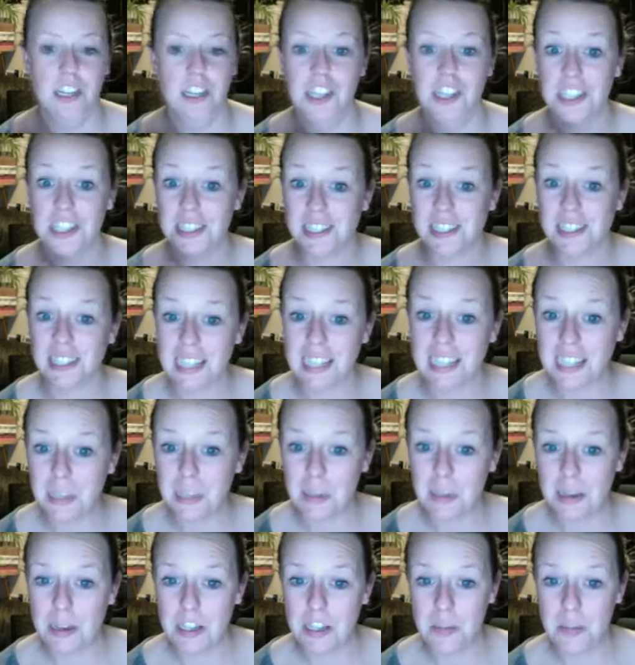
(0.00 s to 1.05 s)
just clean the
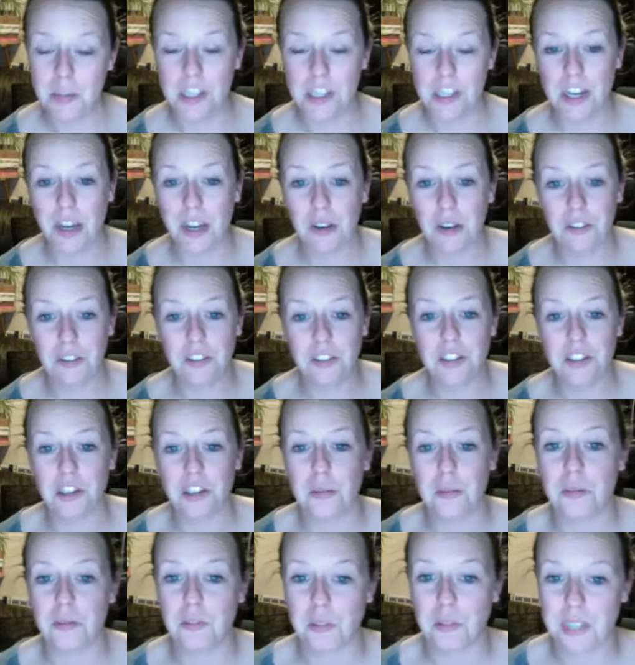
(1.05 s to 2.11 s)
bench, which I often do
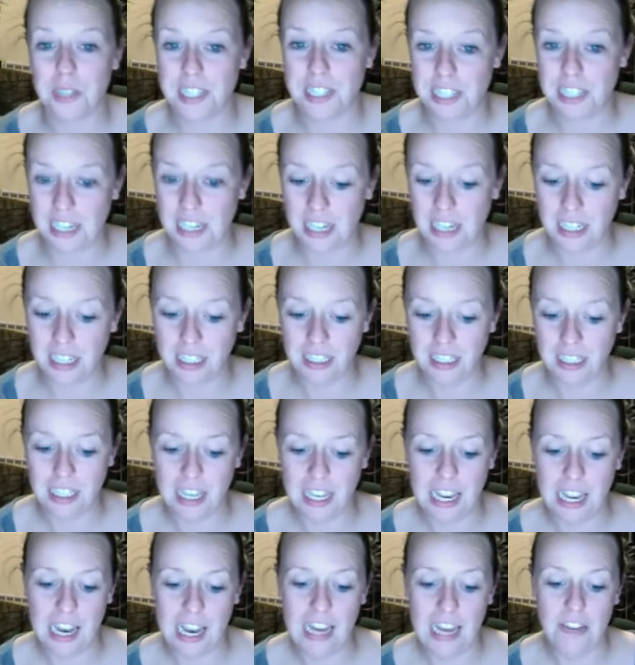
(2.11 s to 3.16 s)
before dinner.
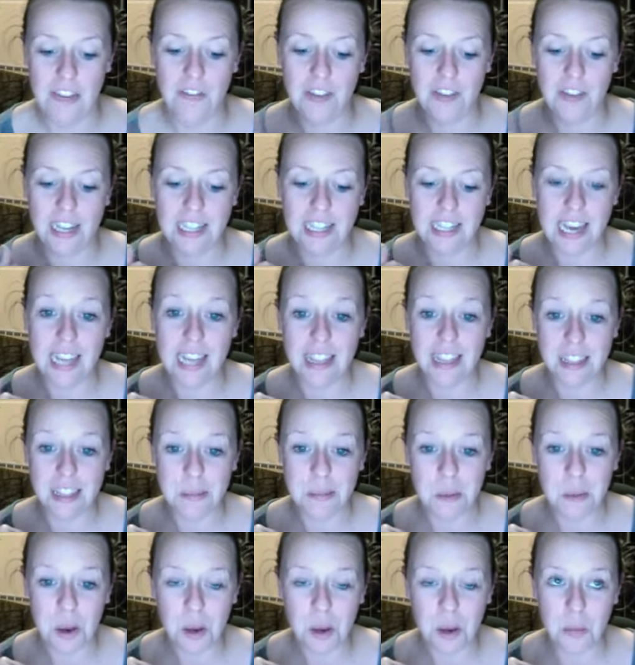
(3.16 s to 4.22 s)
And in fact, at
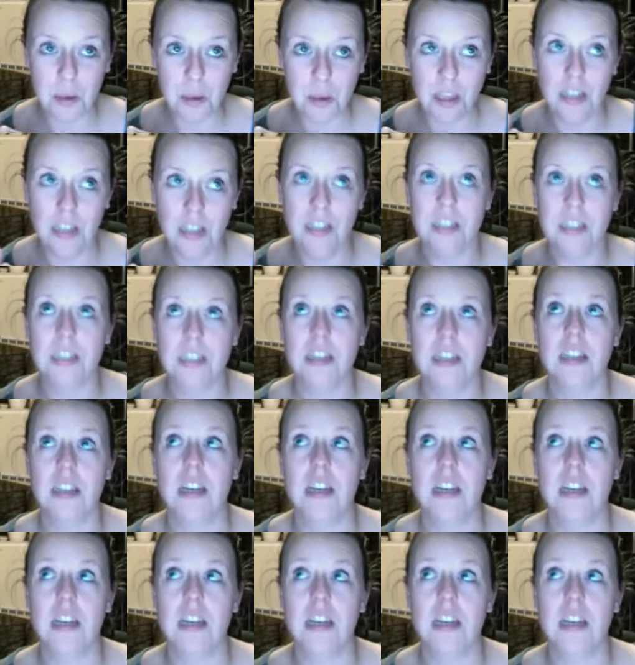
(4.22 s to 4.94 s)
the moment,